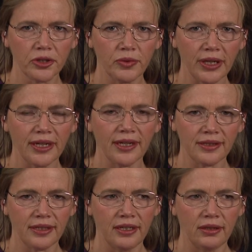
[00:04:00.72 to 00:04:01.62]

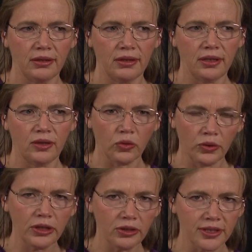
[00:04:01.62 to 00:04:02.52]
realize in
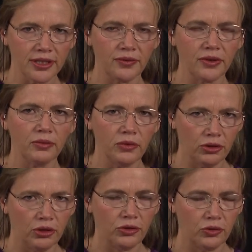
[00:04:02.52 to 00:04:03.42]
Oikos living,
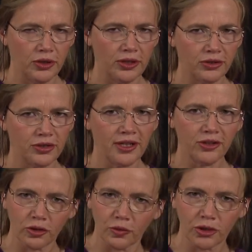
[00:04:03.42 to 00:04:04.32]
you're on the Oikos
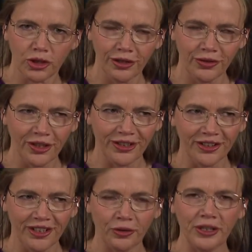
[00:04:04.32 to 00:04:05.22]
site, you're watching an
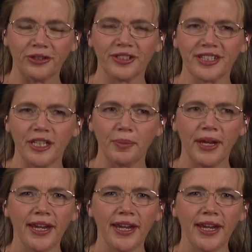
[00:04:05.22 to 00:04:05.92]
Oikos clip.